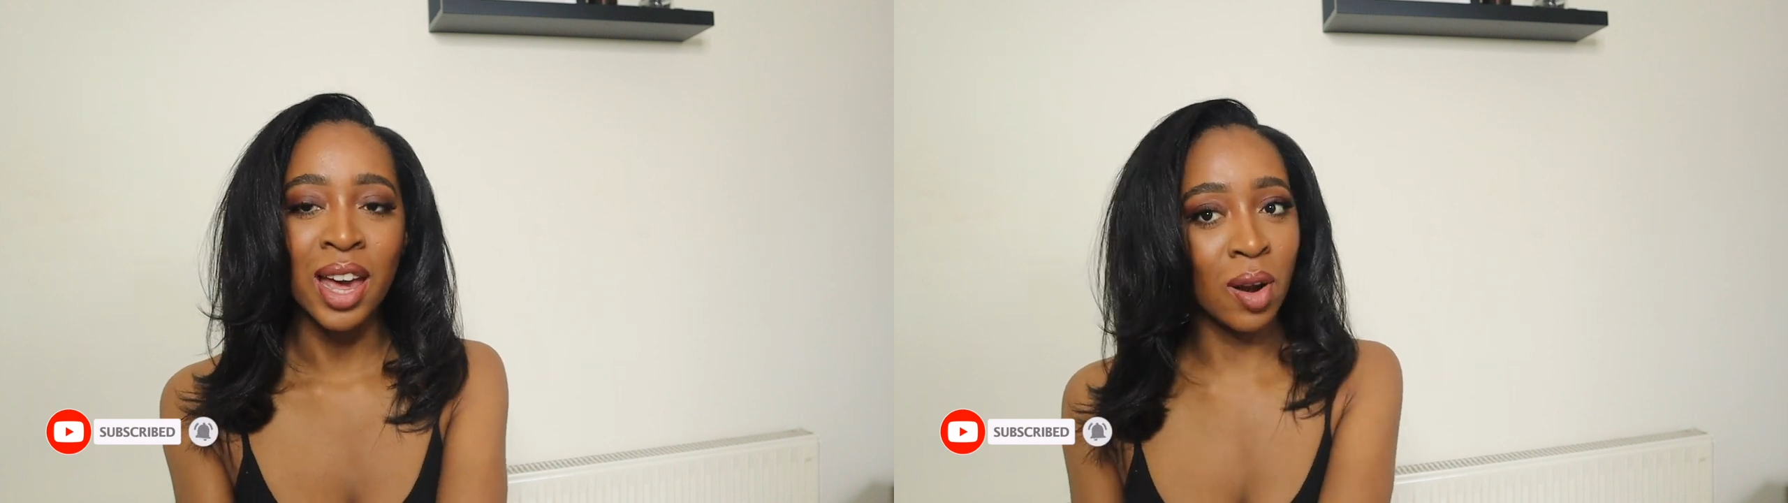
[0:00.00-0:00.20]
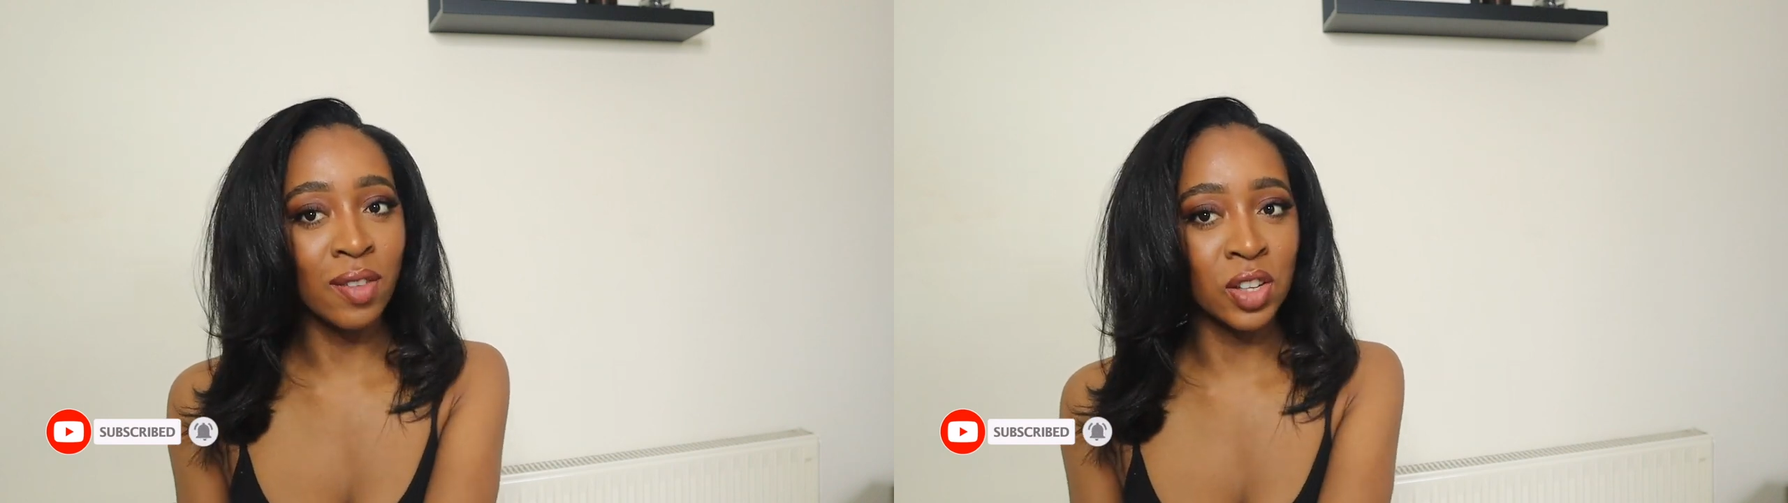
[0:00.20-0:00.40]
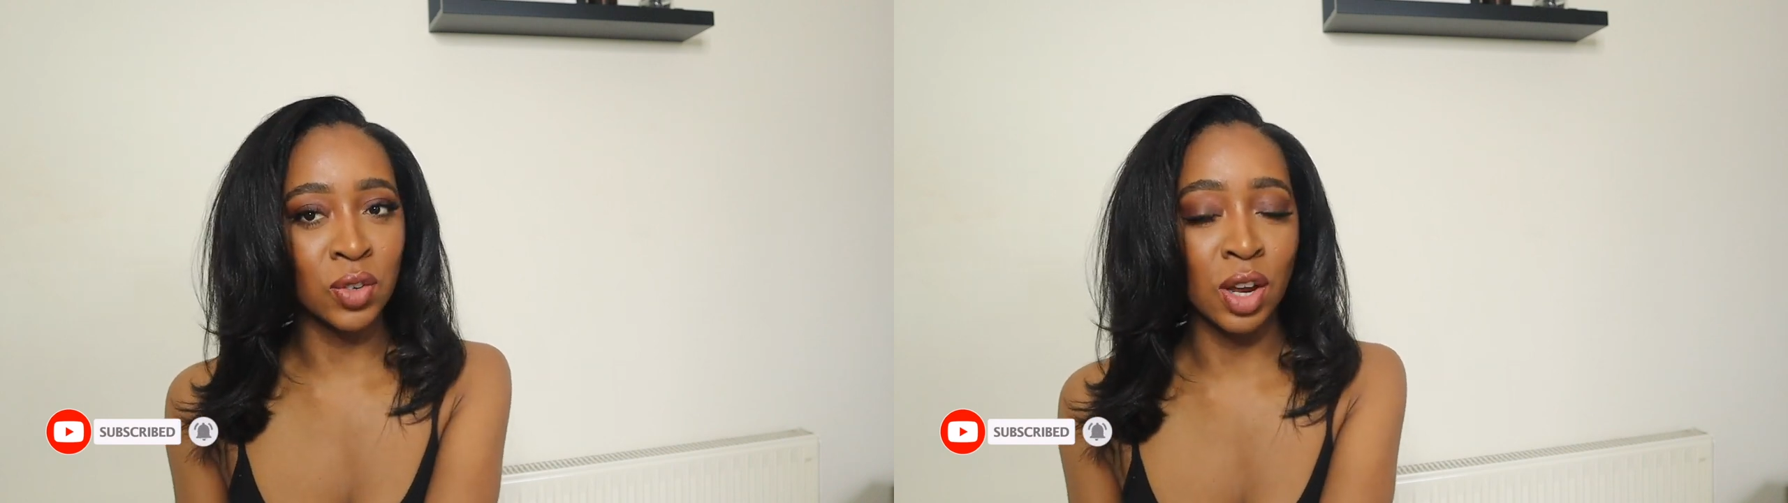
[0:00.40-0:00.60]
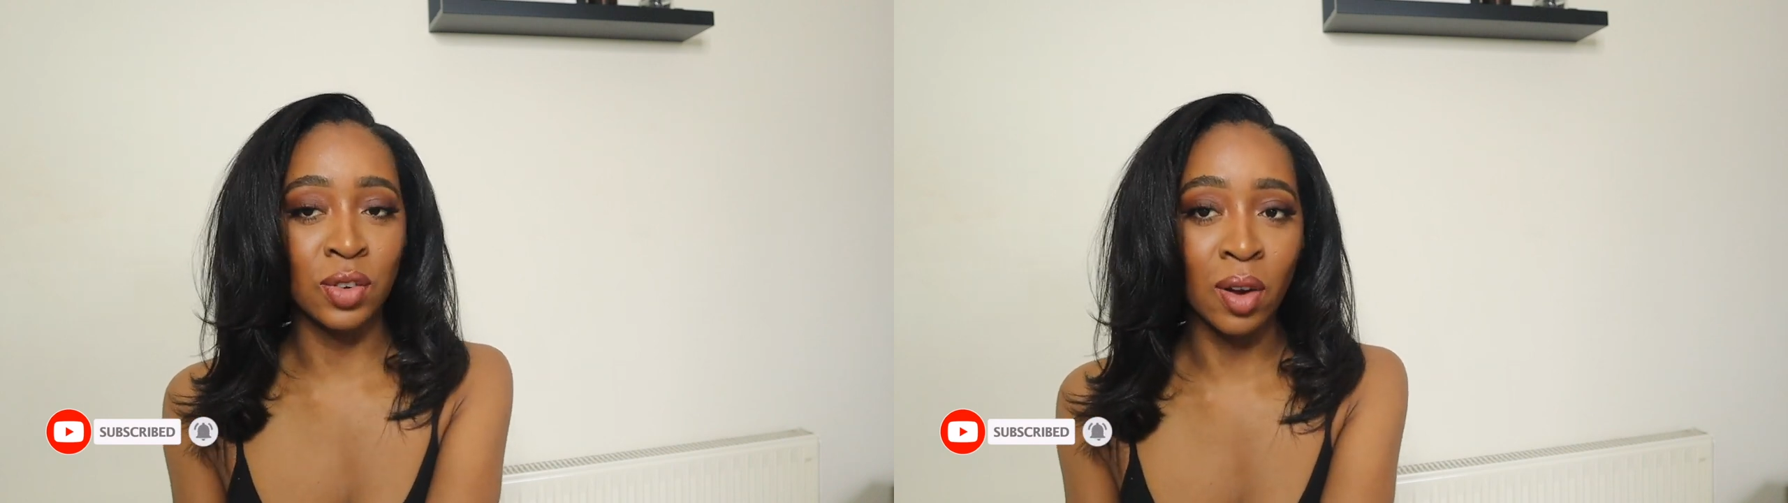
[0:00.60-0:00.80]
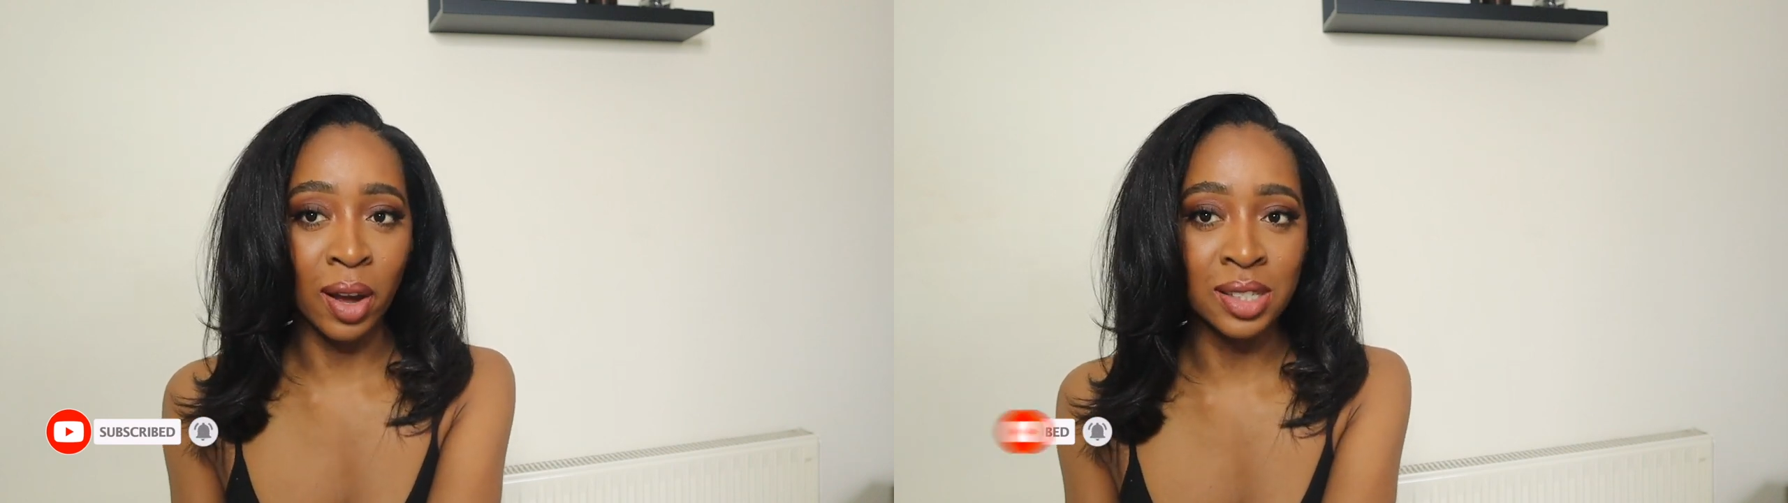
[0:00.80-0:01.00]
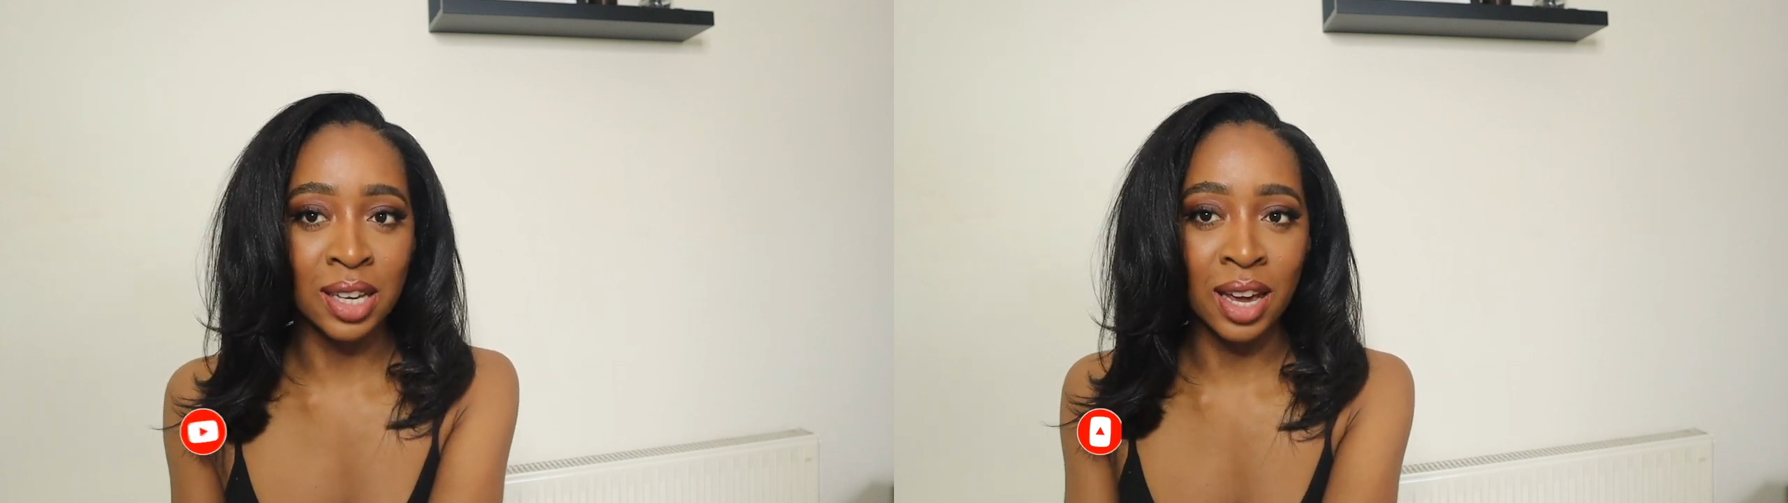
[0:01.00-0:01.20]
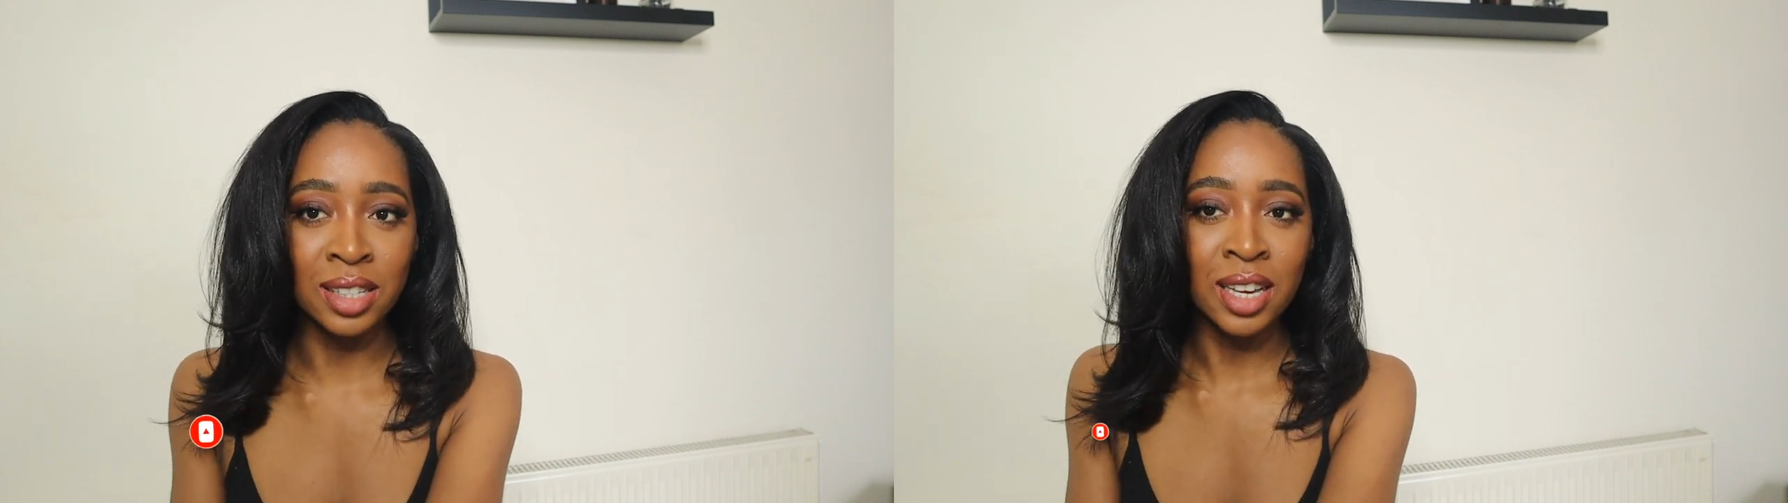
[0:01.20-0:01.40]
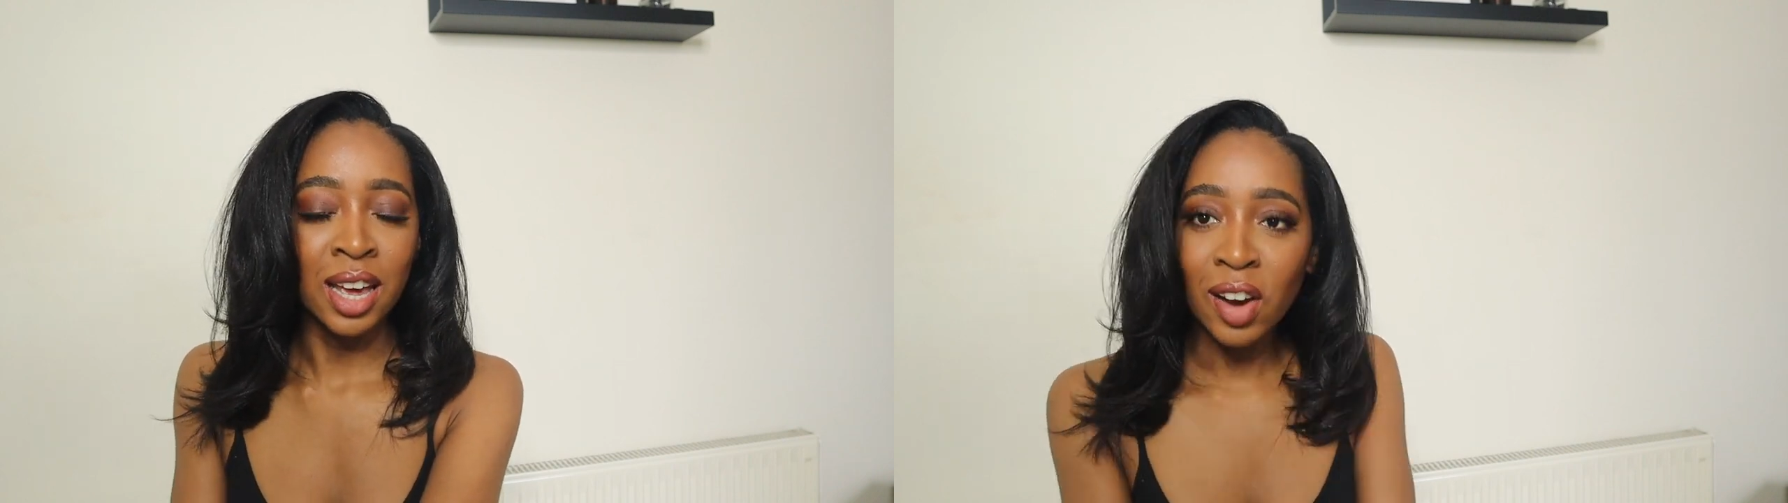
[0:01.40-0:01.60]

like this video if you liked it